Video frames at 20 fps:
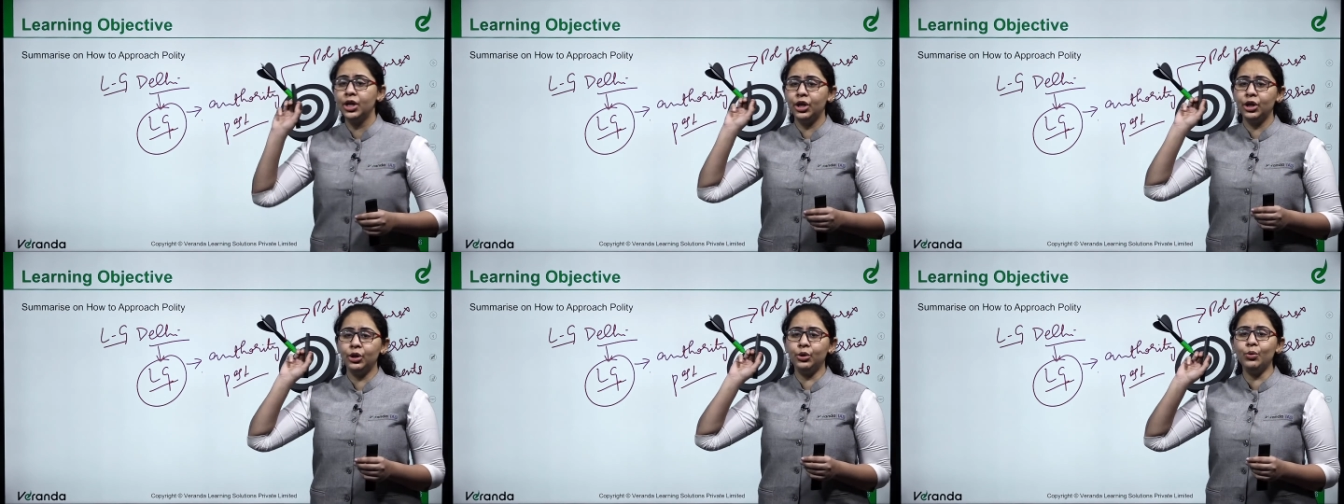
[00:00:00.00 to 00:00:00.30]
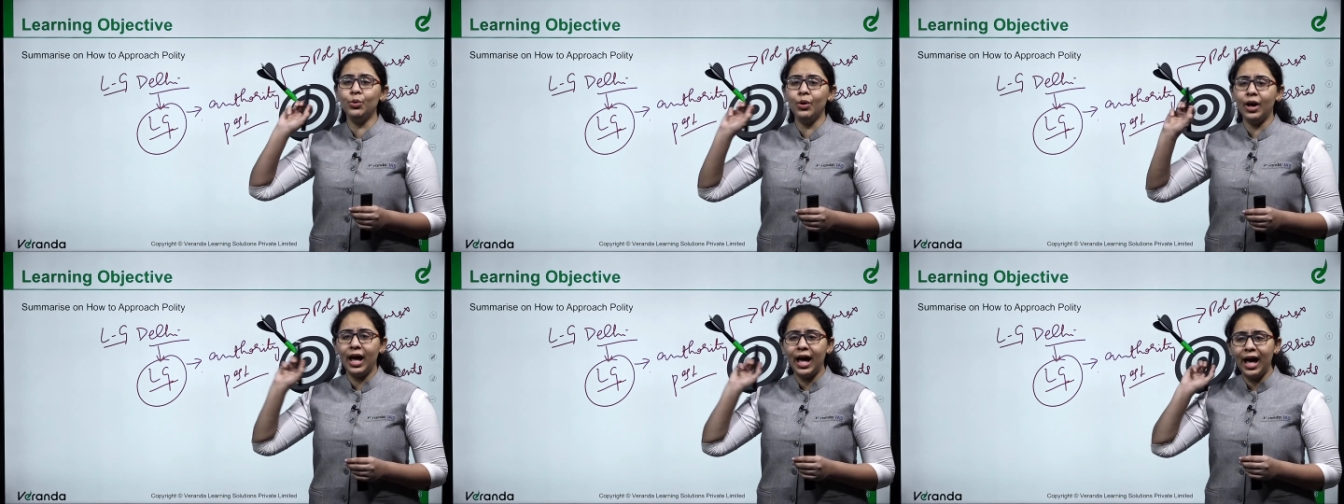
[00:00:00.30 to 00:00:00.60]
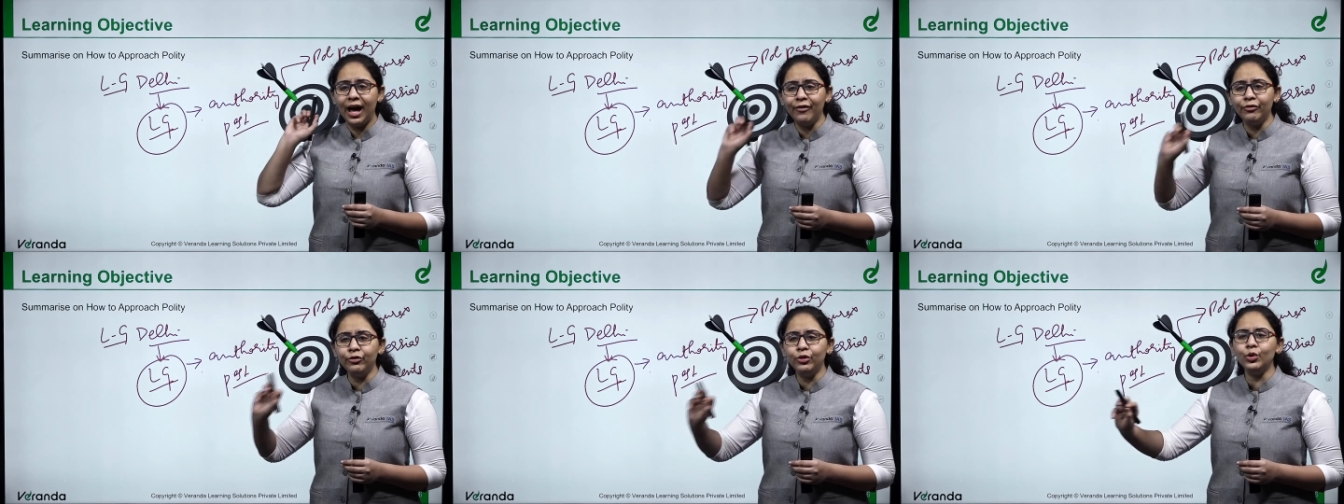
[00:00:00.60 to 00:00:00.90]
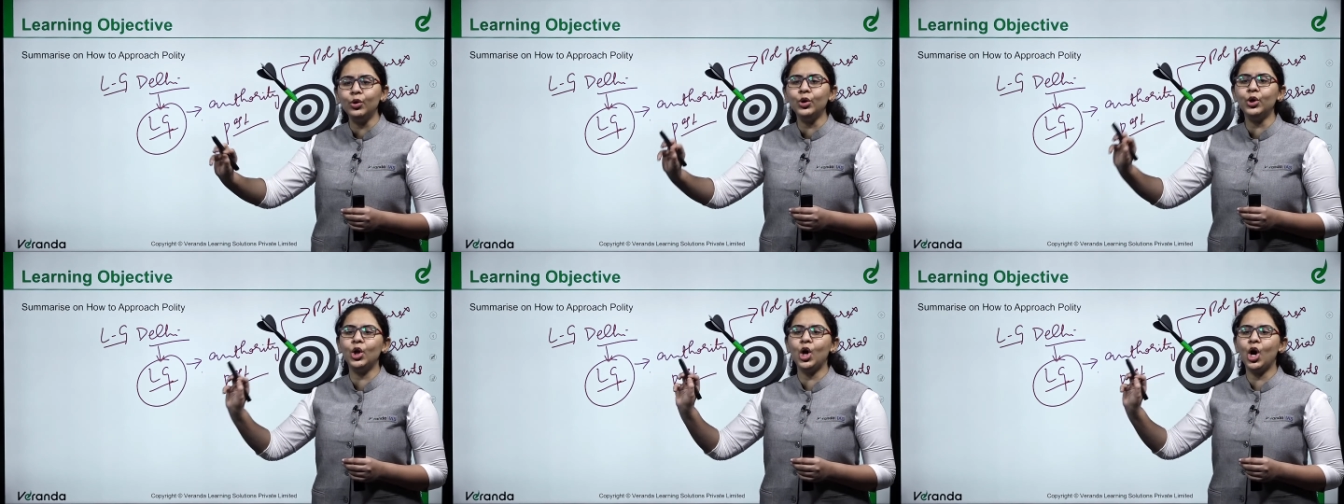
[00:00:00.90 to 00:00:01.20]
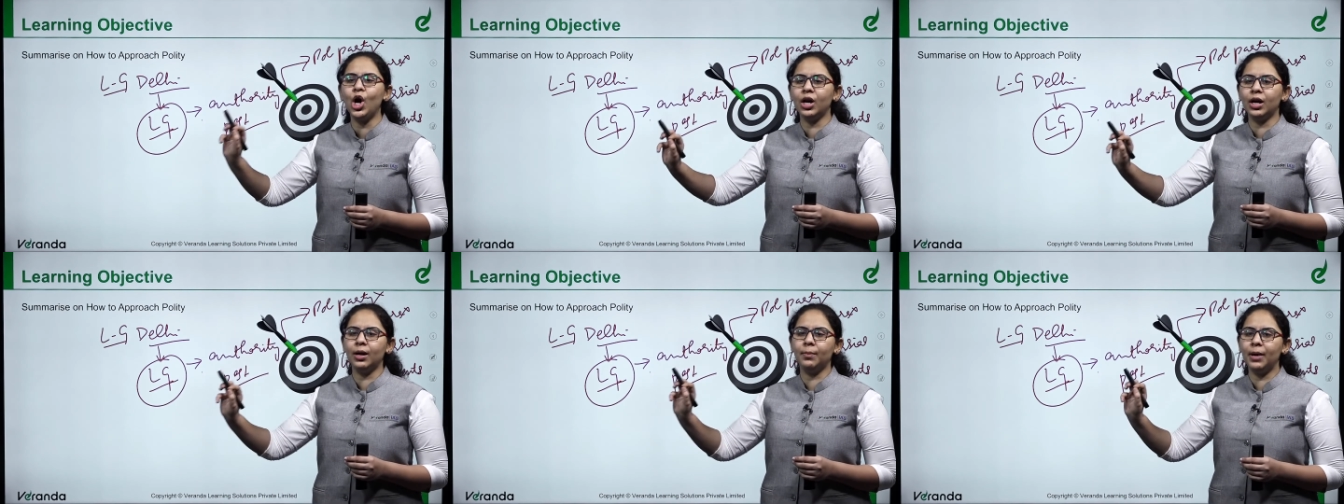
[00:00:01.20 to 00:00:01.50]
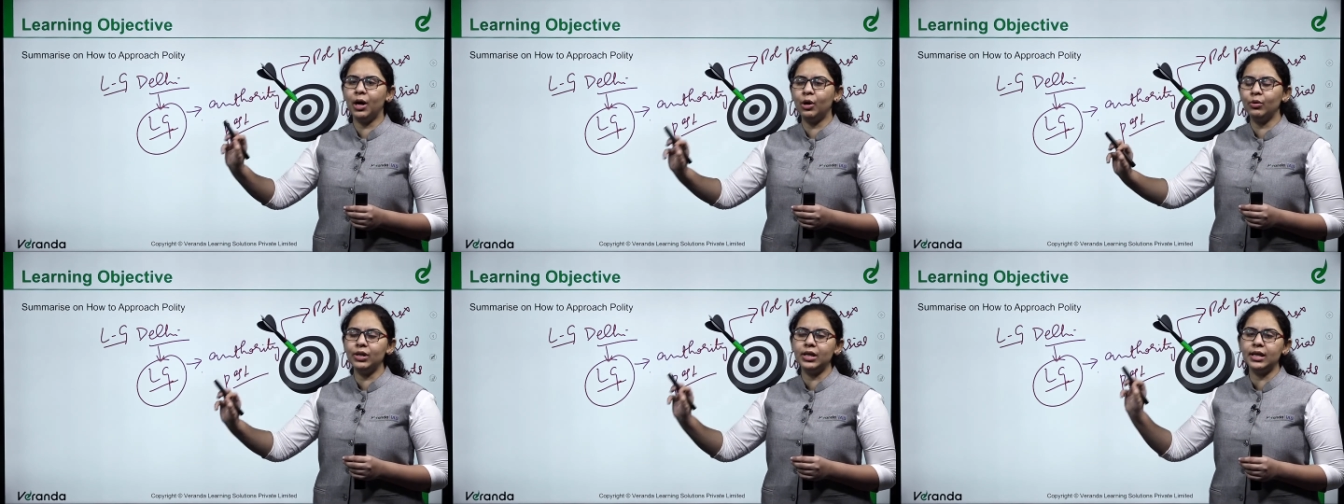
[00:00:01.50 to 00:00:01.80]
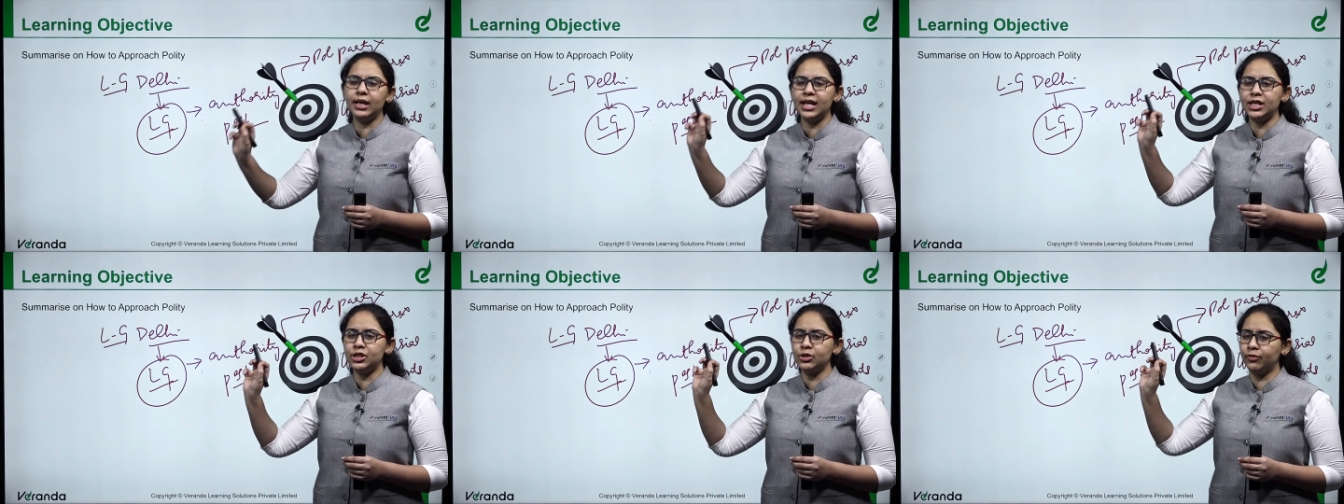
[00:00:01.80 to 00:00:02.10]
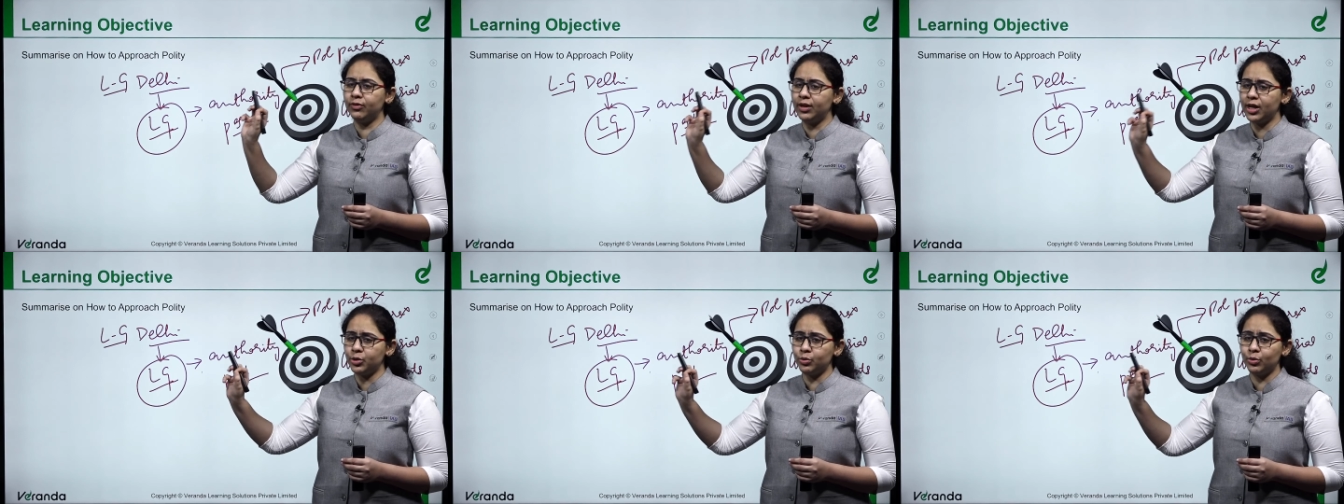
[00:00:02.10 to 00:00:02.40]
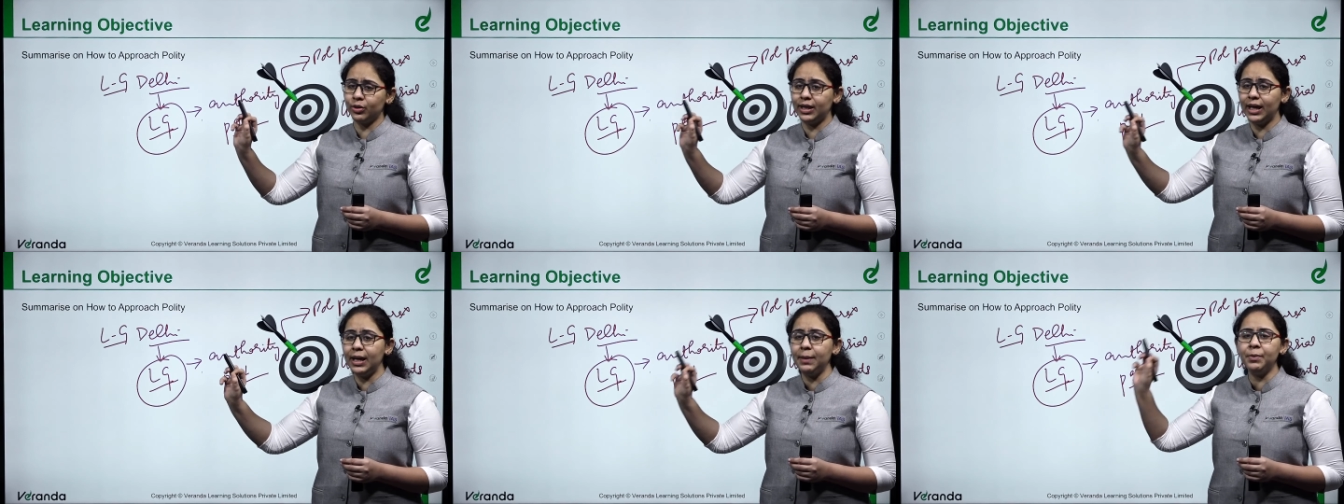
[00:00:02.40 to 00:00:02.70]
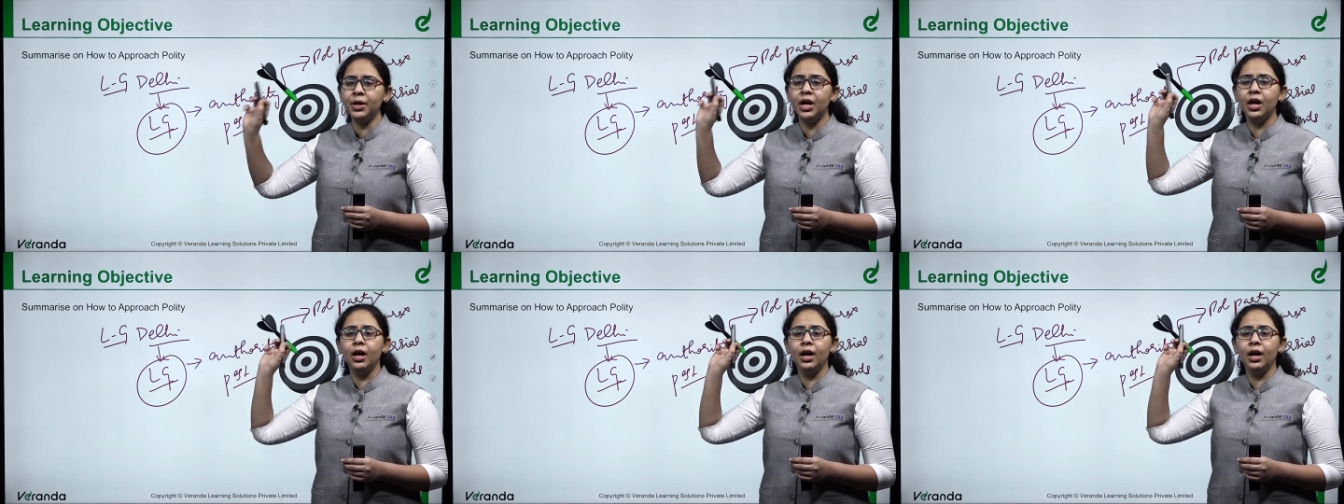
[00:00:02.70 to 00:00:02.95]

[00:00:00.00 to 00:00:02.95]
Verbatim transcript: You have to talk about, in case of Lakshadweep,